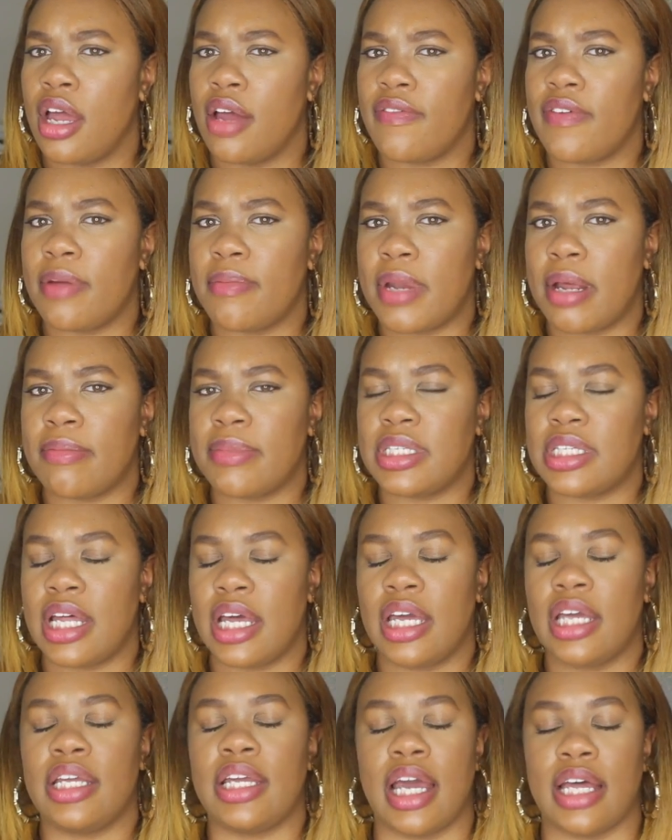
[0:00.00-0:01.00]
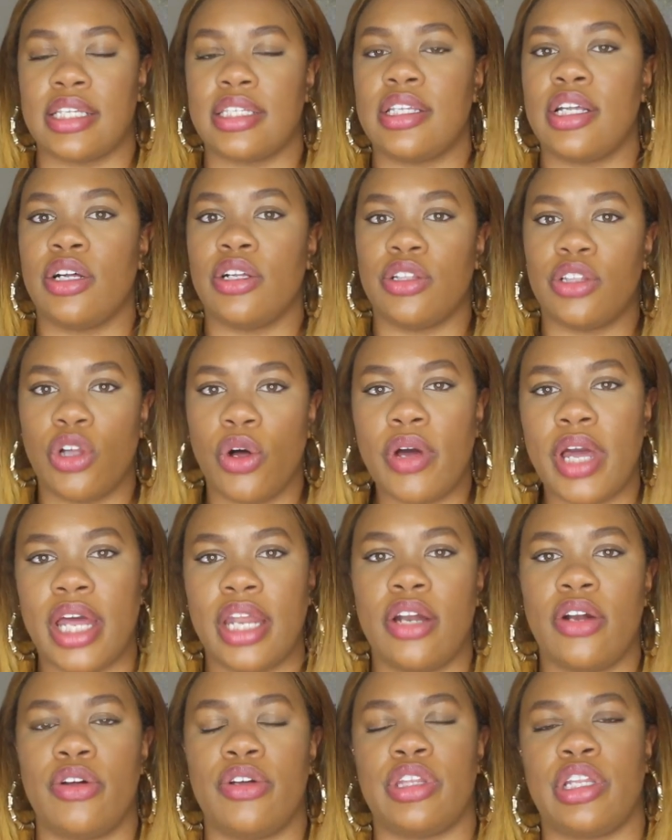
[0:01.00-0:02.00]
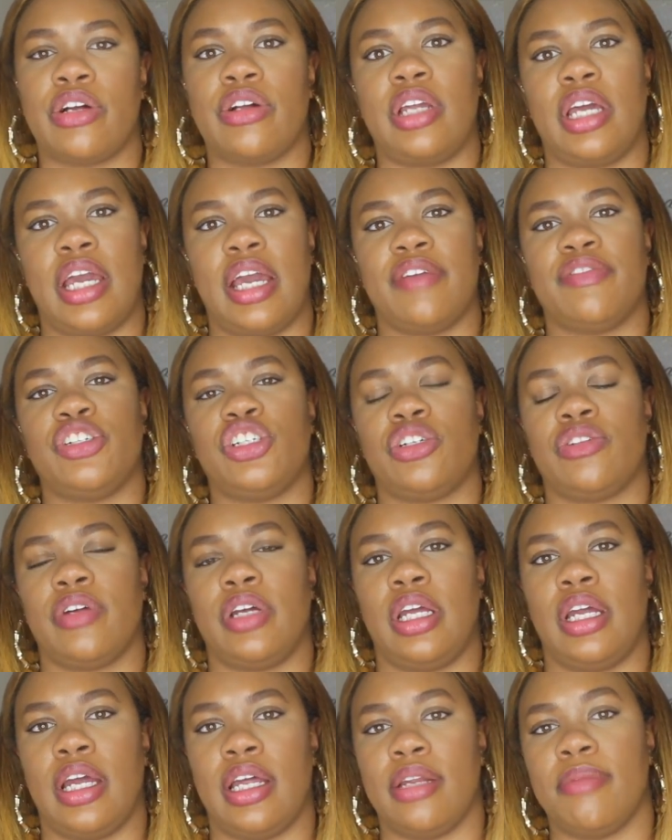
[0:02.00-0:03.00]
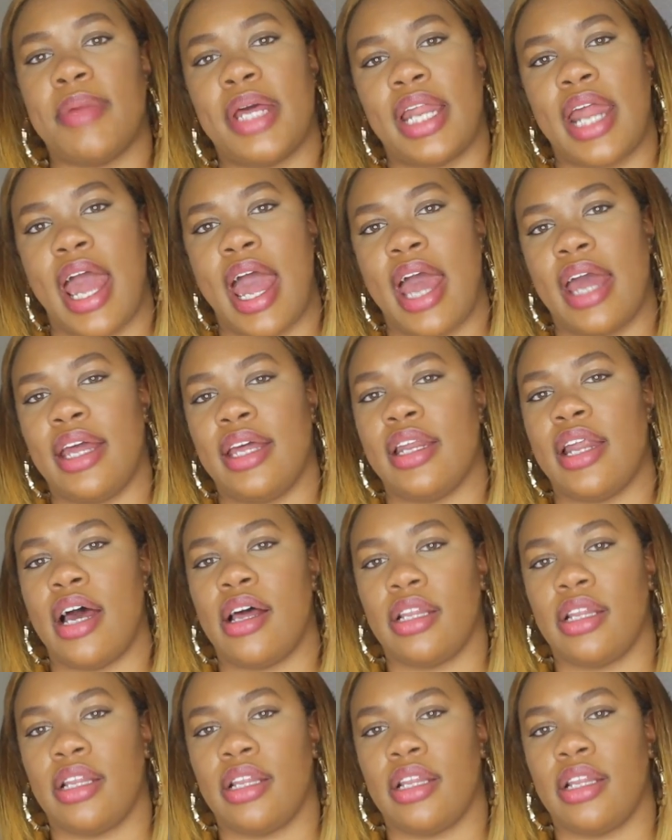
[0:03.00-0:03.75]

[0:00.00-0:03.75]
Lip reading: If I'm not mistaken, yes, they're located on 38th Street in Manhattan.